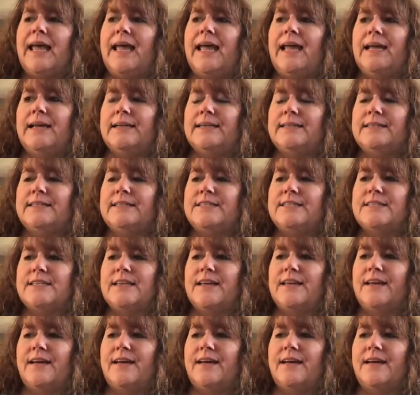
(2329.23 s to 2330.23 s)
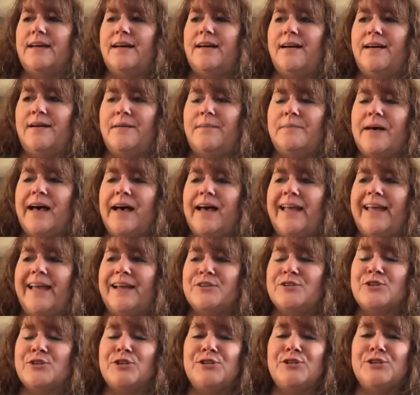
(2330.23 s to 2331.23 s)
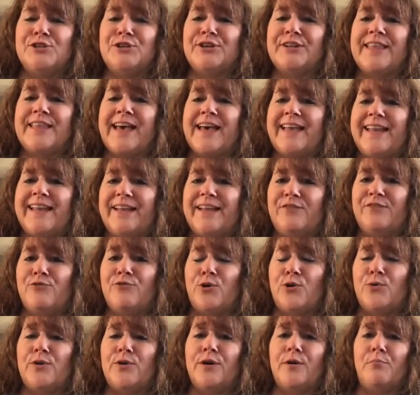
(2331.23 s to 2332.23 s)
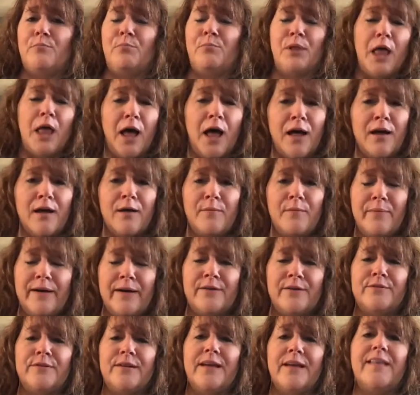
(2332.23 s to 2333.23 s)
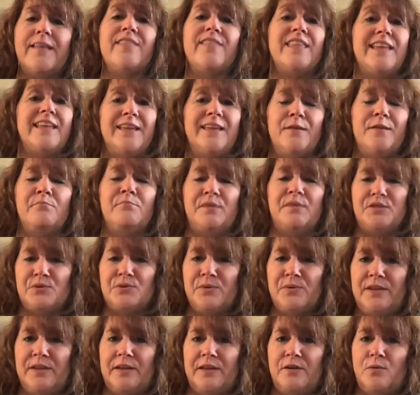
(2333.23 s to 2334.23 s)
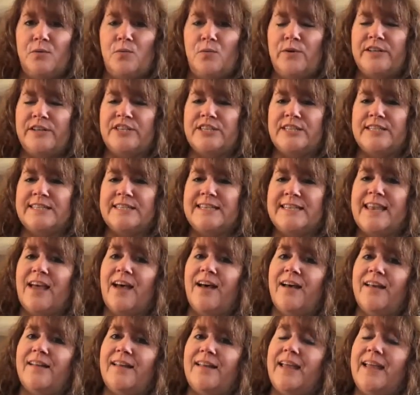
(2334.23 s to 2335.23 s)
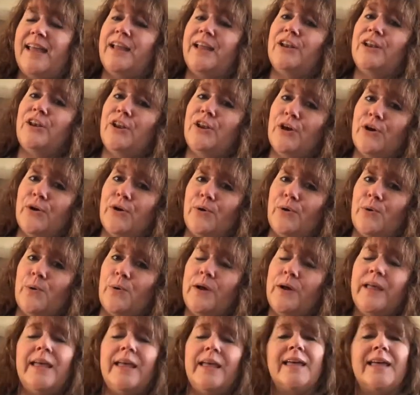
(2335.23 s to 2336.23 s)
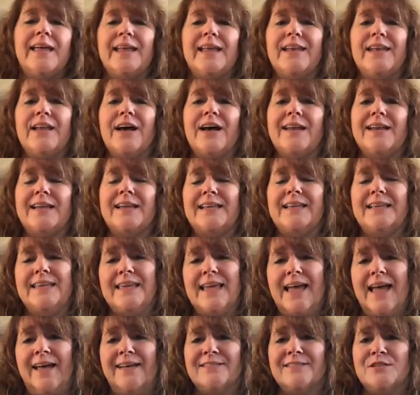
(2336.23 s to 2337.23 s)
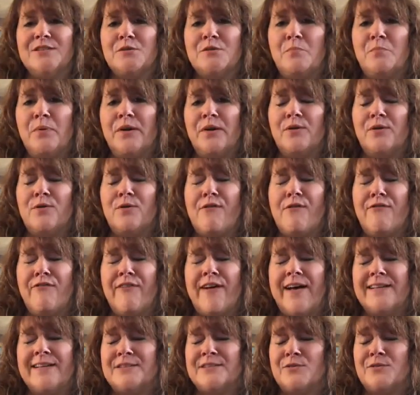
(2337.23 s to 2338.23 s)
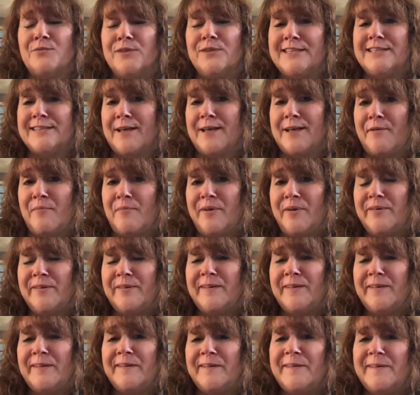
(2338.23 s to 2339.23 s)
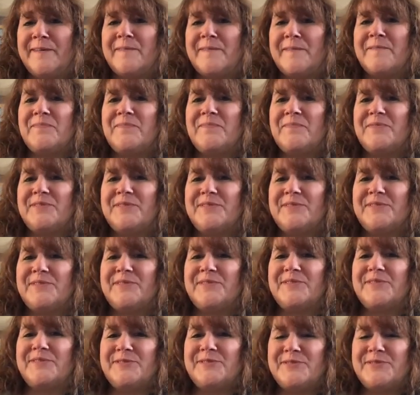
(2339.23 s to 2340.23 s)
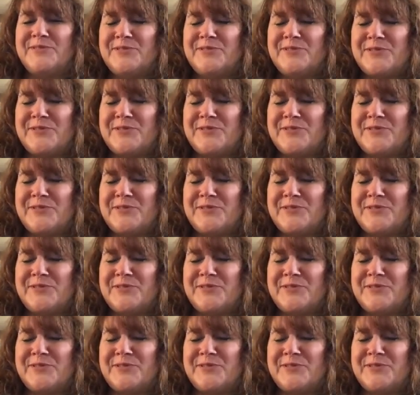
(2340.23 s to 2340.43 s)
And I actually took that and wrote a blog about the in-between, which is not a no and not a yes, but a revise and resub. Mm-hmm.